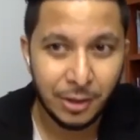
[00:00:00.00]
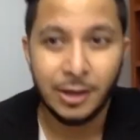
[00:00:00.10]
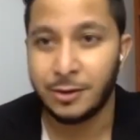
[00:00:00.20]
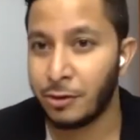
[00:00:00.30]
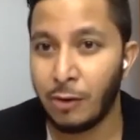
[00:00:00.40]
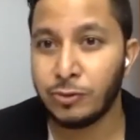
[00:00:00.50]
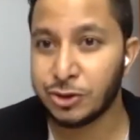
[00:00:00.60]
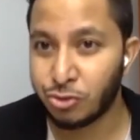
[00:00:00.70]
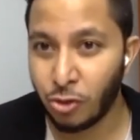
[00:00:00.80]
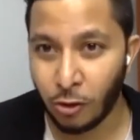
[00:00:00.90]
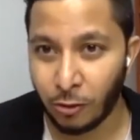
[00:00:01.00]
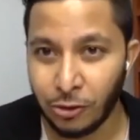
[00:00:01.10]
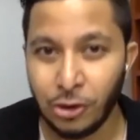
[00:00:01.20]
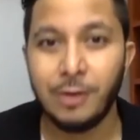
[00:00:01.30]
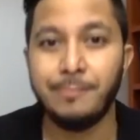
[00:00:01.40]
So I was wrong
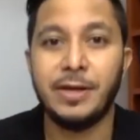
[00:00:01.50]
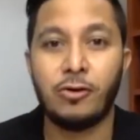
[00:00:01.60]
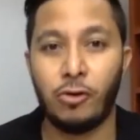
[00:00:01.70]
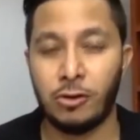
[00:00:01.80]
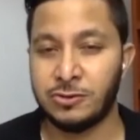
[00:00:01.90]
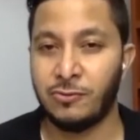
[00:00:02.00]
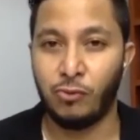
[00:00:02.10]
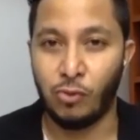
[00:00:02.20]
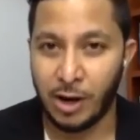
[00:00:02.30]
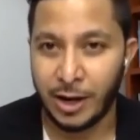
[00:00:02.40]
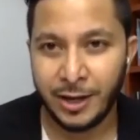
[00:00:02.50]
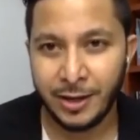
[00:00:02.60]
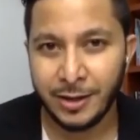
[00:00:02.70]
because of why